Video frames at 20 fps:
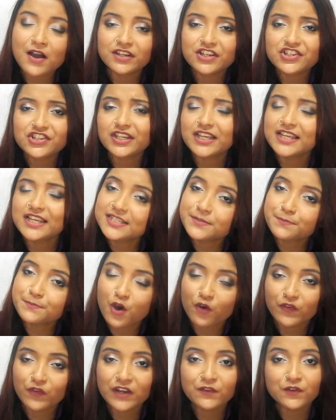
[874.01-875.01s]
Foundation is
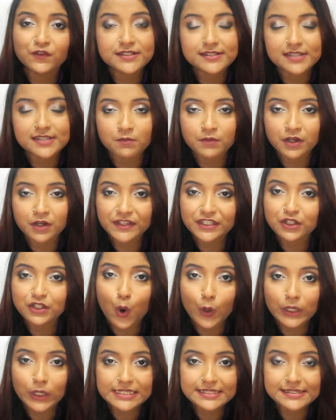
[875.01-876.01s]
perfect for someone
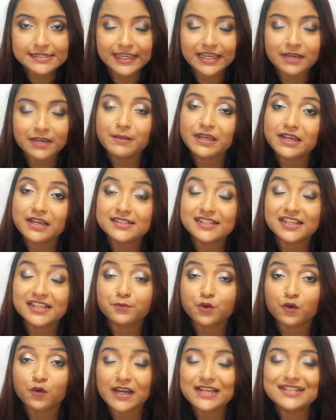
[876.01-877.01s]
with oily skin because
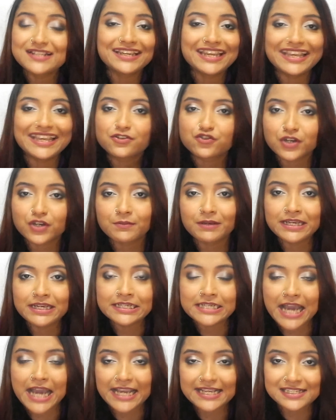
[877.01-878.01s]
it provides an
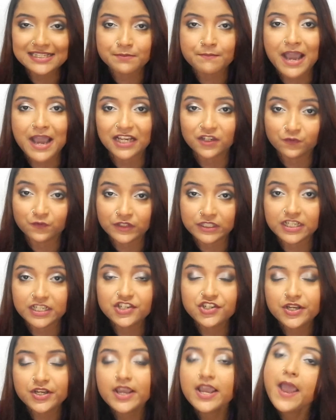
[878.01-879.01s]
extremely nice matte
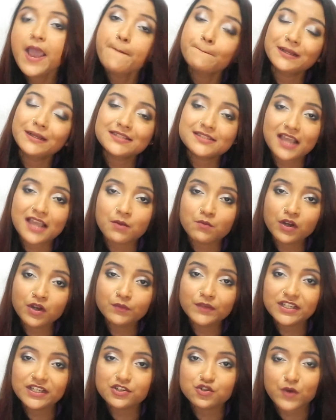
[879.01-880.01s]
finish, but
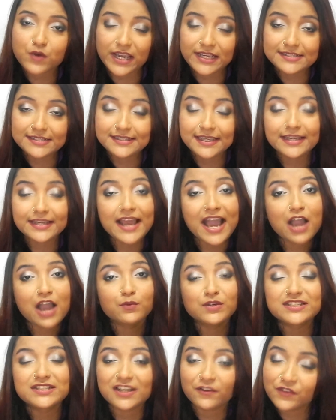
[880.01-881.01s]
someone with dry skin,
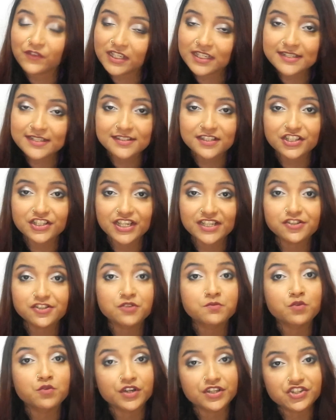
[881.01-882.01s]
I would definitely
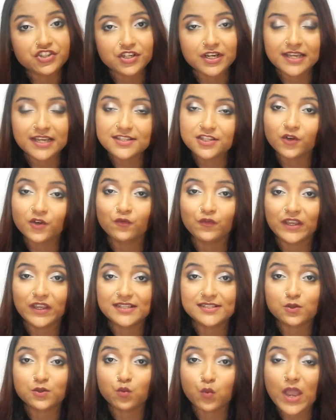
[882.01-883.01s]
suggest to moisturize your
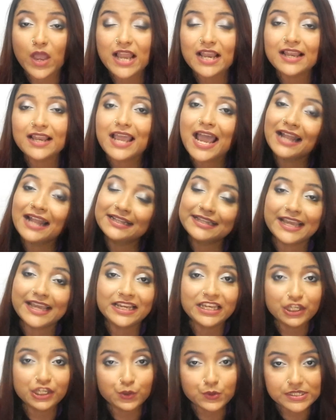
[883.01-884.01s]
face well and
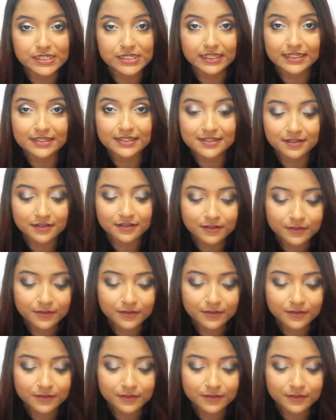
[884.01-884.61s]
then use it.